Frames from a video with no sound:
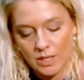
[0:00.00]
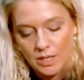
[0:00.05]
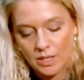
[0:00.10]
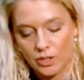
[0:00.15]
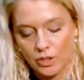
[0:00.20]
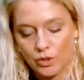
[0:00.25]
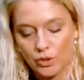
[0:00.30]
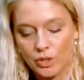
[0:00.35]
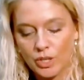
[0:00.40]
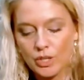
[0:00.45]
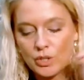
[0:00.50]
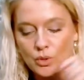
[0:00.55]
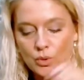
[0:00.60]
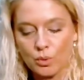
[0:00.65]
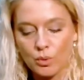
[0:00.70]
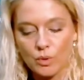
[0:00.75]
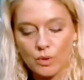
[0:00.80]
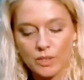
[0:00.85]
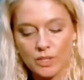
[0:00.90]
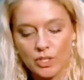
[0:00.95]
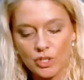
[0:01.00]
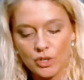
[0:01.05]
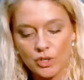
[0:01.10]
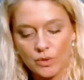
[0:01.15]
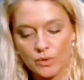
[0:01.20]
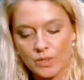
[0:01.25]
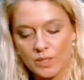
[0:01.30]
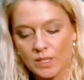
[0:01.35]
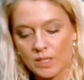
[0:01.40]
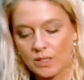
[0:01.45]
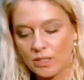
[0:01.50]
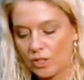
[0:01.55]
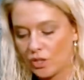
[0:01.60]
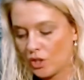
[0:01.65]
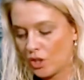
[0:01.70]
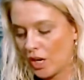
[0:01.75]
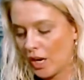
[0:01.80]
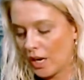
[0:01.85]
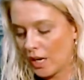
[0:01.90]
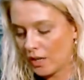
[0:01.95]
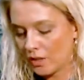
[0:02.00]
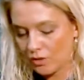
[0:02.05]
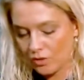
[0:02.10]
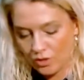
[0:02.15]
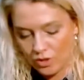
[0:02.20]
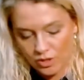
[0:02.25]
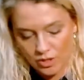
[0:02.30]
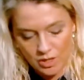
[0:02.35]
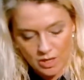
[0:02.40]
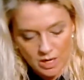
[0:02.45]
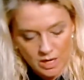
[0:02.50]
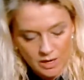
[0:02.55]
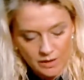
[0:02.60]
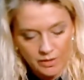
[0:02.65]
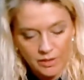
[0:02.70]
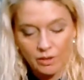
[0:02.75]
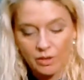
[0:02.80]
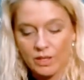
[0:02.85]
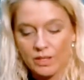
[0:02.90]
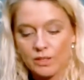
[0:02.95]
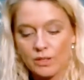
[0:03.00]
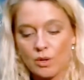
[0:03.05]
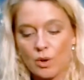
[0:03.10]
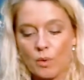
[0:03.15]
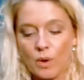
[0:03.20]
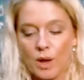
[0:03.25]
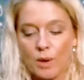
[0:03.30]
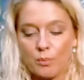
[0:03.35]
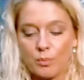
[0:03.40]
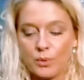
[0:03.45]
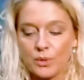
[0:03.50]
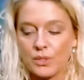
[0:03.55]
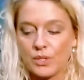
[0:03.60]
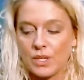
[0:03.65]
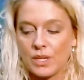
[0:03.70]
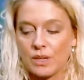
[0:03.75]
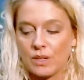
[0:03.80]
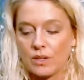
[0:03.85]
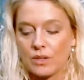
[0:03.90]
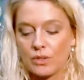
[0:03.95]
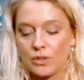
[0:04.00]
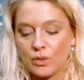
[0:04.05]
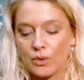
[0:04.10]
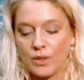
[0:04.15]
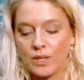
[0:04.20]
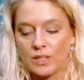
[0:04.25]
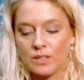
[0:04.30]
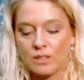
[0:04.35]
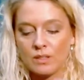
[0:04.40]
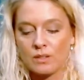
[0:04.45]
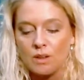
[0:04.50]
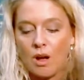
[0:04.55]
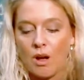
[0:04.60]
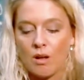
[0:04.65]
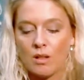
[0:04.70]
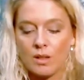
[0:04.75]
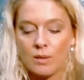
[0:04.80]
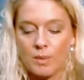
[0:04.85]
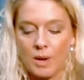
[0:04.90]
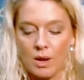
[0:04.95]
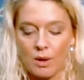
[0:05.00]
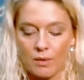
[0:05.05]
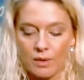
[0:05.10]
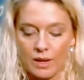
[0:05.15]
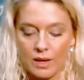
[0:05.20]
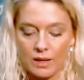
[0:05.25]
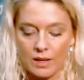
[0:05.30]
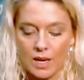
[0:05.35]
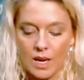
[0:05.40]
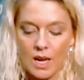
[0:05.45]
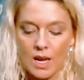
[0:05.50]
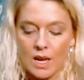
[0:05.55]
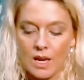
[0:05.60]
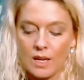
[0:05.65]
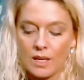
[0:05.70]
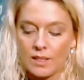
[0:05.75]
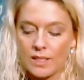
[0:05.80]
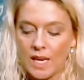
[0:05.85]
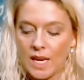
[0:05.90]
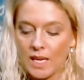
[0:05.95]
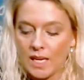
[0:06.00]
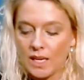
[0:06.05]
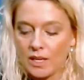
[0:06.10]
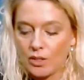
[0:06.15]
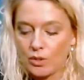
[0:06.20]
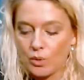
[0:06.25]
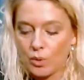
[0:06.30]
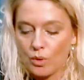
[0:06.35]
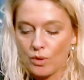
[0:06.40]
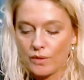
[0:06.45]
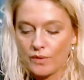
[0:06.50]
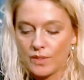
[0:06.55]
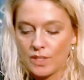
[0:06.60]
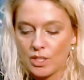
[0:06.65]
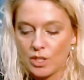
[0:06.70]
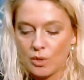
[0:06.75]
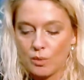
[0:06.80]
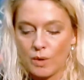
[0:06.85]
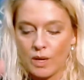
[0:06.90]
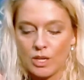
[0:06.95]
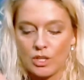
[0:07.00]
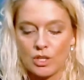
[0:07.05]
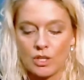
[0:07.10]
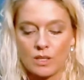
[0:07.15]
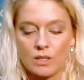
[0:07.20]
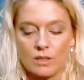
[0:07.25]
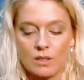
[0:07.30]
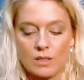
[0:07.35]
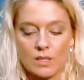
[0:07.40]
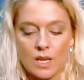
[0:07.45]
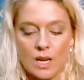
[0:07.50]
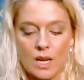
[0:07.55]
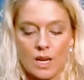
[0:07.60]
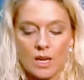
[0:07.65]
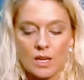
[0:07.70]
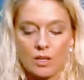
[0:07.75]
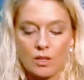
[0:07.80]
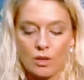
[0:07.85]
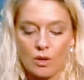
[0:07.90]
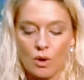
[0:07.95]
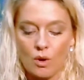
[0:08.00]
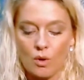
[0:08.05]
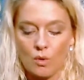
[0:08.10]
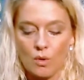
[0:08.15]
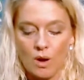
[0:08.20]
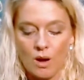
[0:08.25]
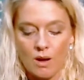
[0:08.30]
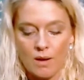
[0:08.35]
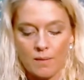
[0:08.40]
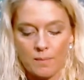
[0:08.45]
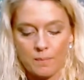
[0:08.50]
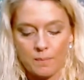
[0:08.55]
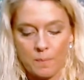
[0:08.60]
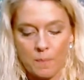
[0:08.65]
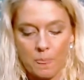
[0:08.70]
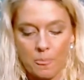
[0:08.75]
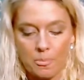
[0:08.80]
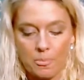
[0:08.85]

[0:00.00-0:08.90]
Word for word: Your control issues need to change. There is no Empress here. So this is all about like taking control of situations, you know,